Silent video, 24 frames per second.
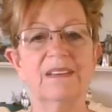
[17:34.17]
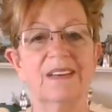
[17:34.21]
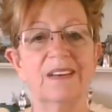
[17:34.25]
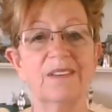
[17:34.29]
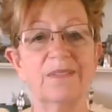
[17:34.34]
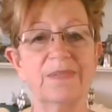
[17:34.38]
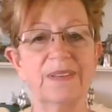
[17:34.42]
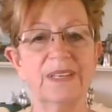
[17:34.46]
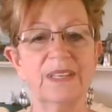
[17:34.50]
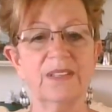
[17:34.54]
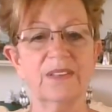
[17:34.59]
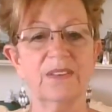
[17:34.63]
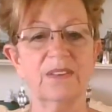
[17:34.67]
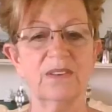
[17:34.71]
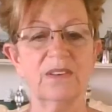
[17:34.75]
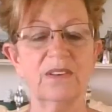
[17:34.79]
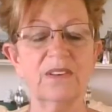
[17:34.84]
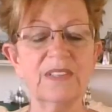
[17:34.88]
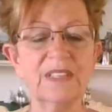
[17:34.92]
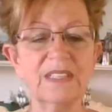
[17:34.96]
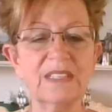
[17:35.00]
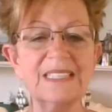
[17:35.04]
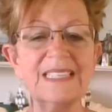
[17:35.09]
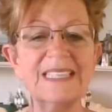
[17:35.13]
a feather.
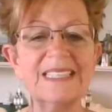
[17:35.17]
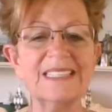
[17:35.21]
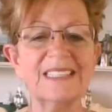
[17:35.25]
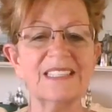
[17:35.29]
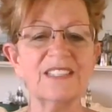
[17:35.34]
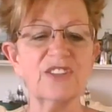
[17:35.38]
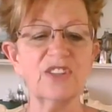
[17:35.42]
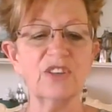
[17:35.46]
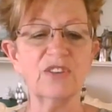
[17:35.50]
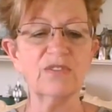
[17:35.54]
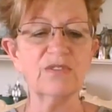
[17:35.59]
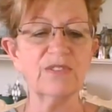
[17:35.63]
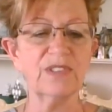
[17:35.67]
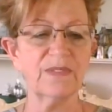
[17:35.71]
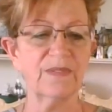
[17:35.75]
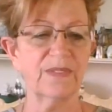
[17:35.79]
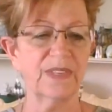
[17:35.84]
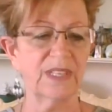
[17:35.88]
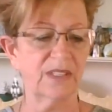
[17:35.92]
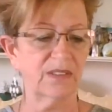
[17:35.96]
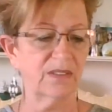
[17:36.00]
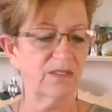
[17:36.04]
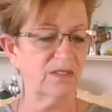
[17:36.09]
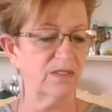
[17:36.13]
It's those
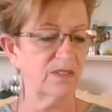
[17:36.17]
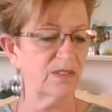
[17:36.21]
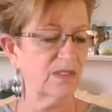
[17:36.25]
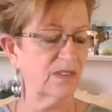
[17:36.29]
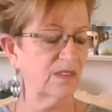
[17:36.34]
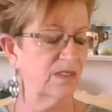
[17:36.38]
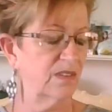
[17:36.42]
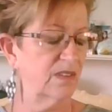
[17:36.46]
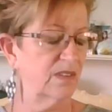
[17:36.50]
feathers.